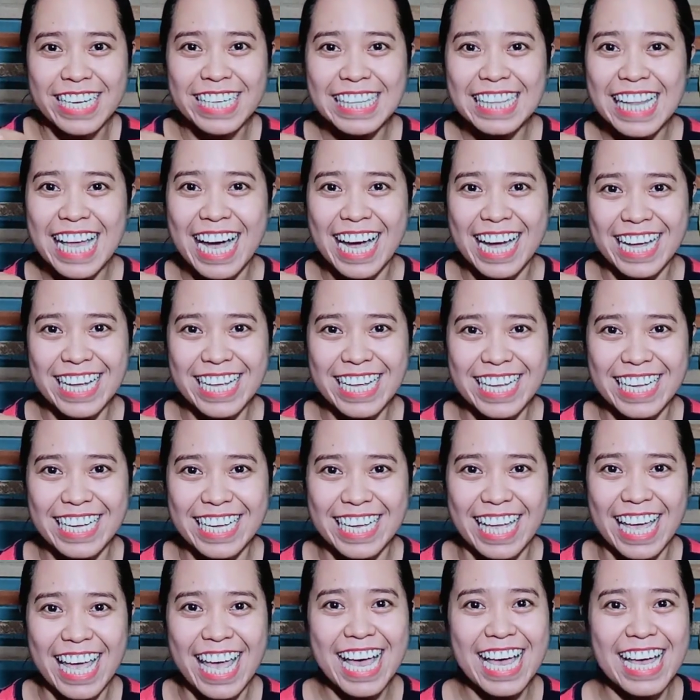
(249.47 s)
hit like,
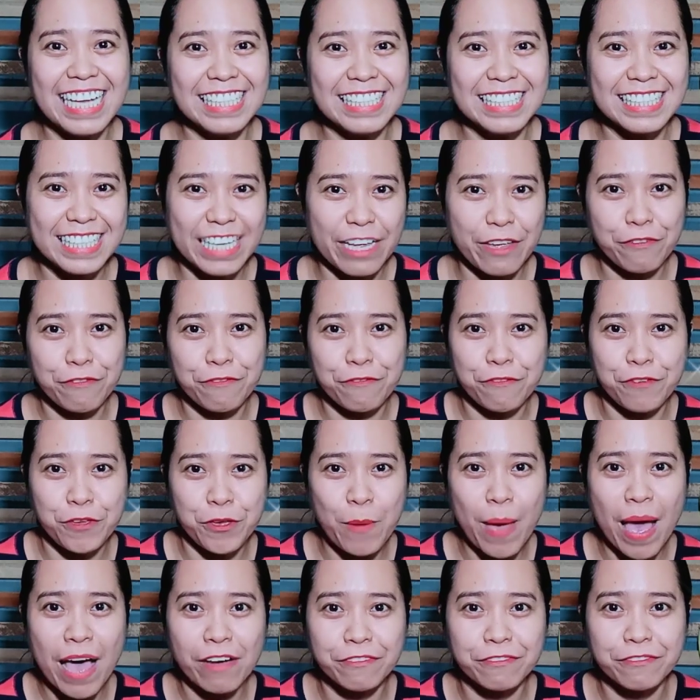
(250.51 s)
and
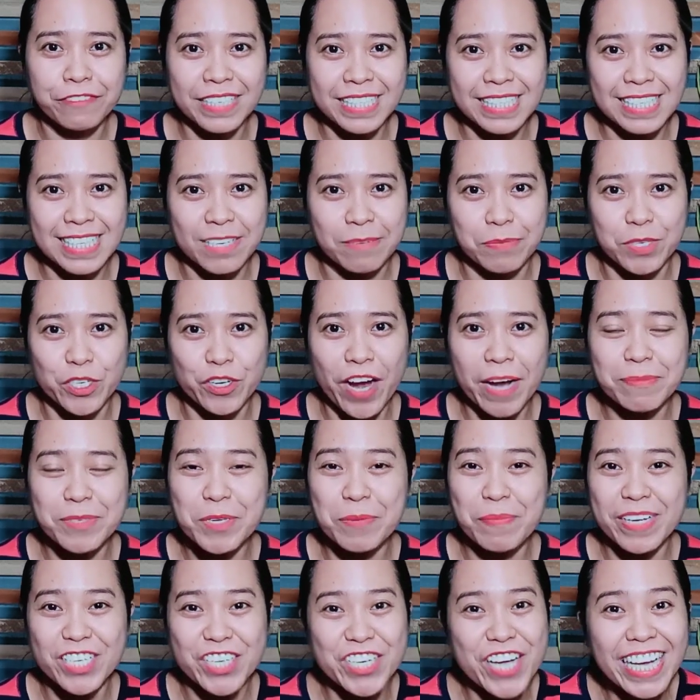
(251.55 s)
if you haven't
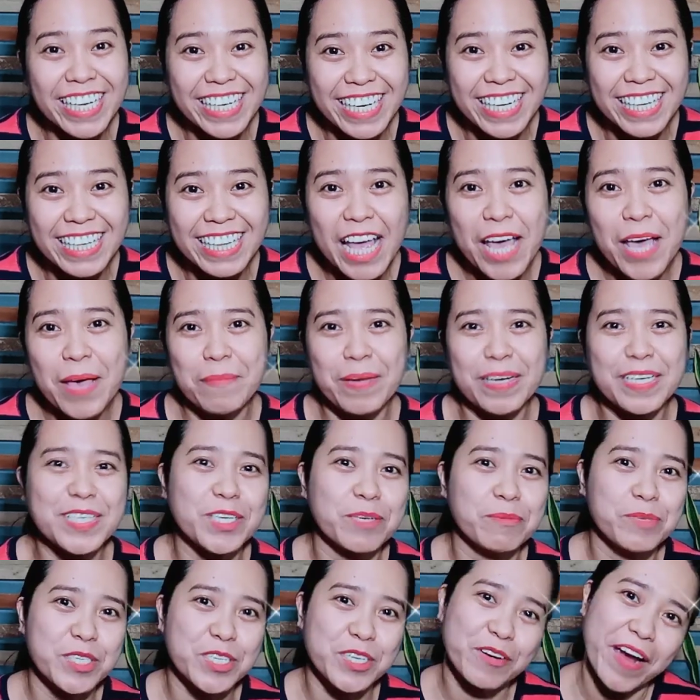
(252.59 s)
subscribed to my channel,
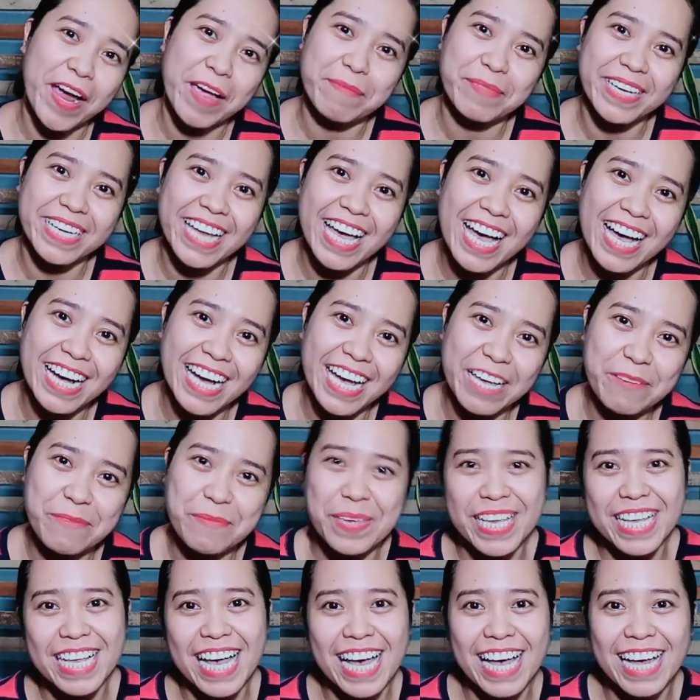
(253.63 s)
mag-subscribe ka na,
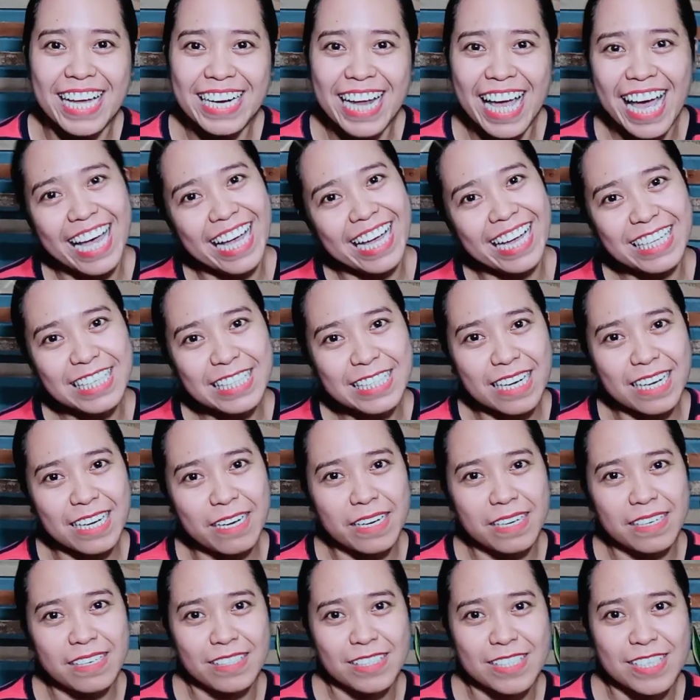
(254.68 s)
kaibigan, and
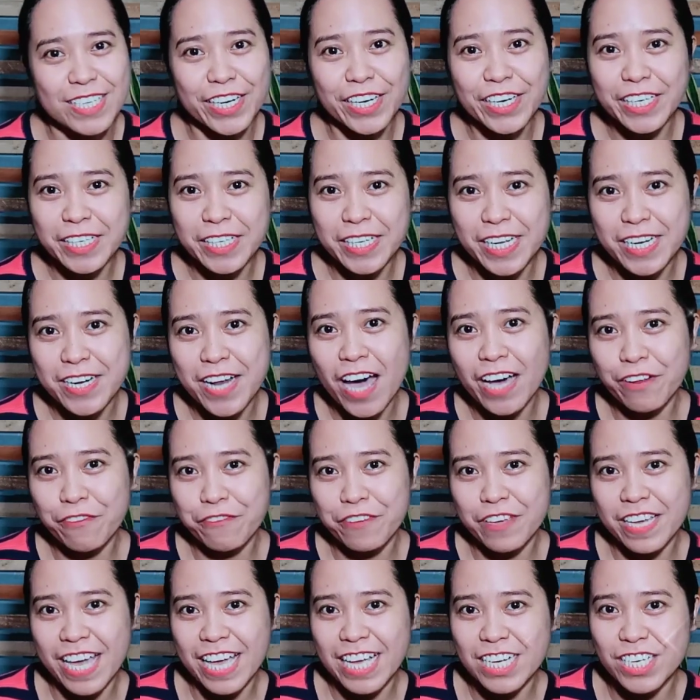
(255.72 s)
turn the
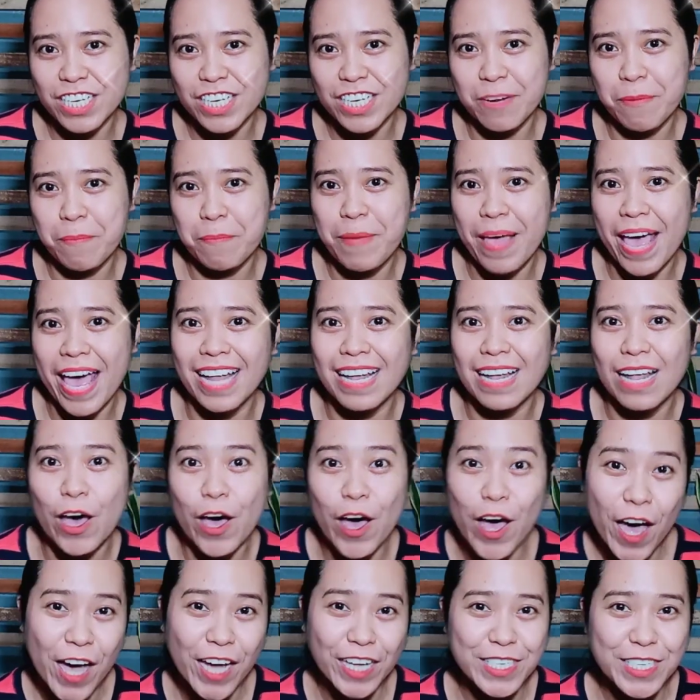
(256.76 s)
notification
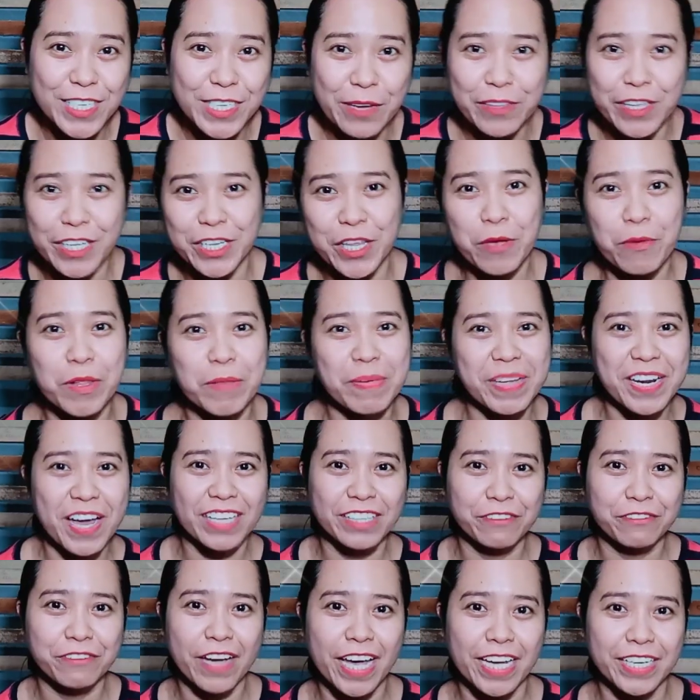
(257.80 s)
bell on so that you will be
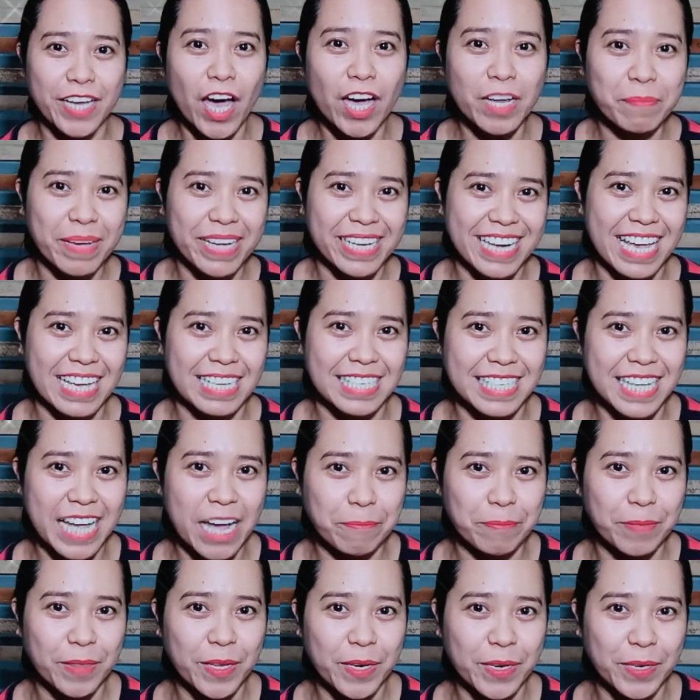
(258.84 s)
notified on my next
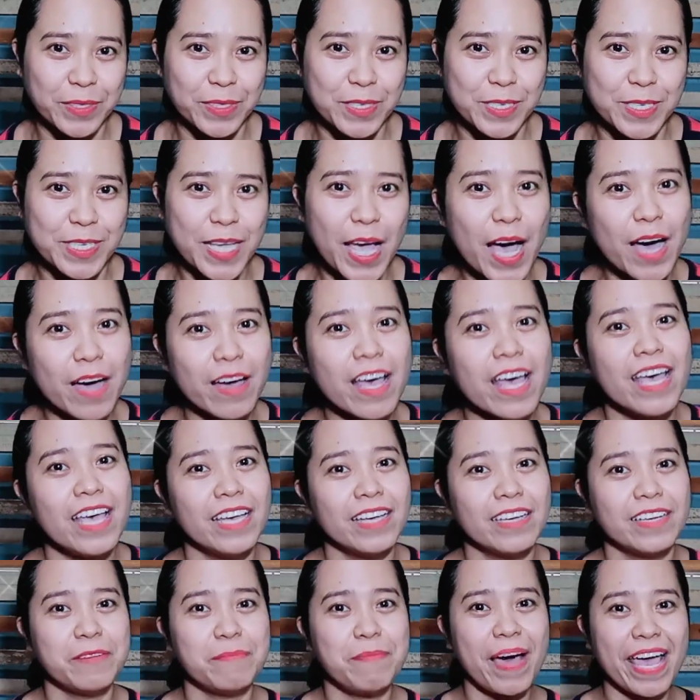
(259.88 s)
upload. So,
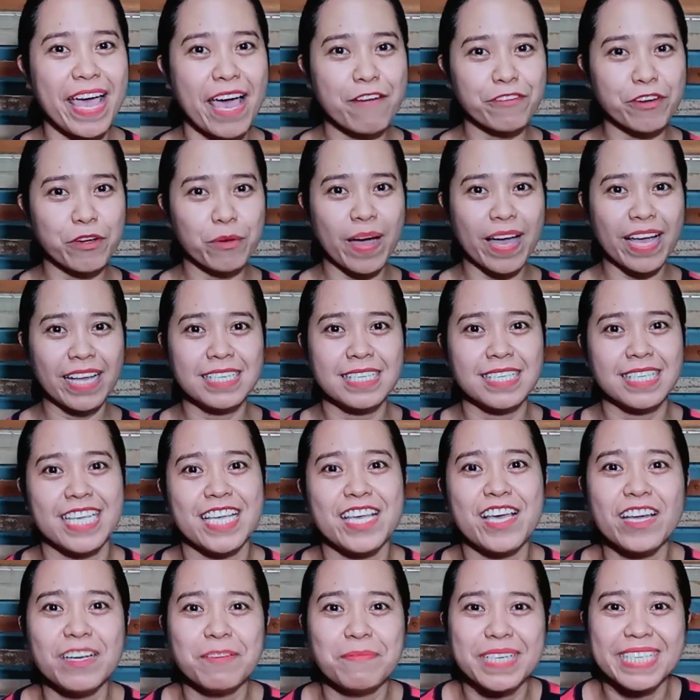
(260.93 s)
goodbye everyone!
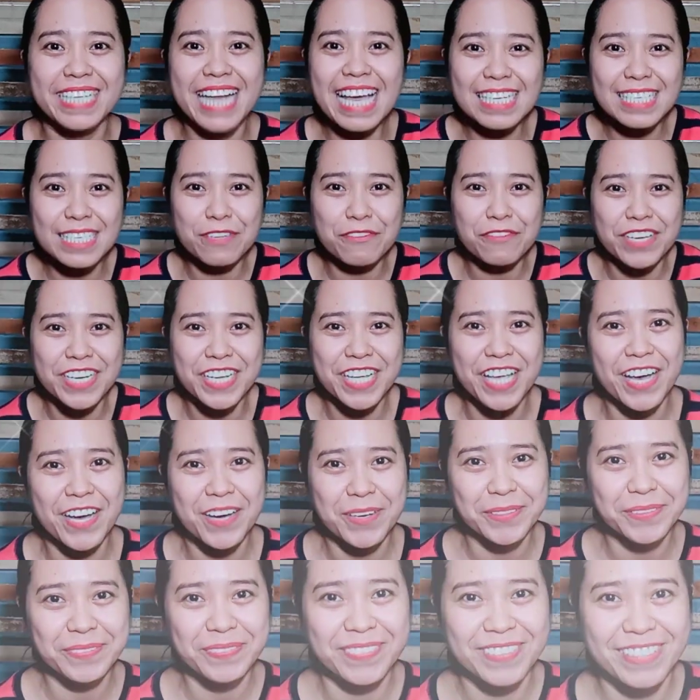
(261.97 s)
See you on my next
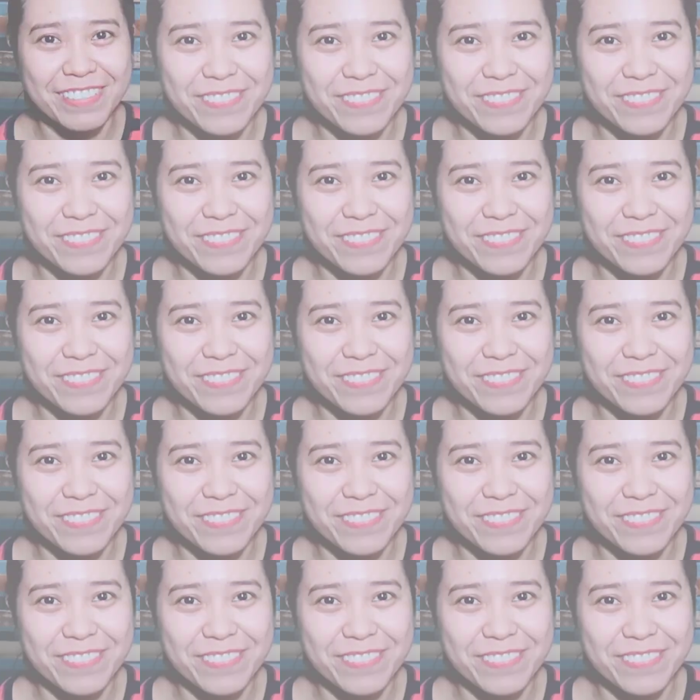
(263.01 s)
video!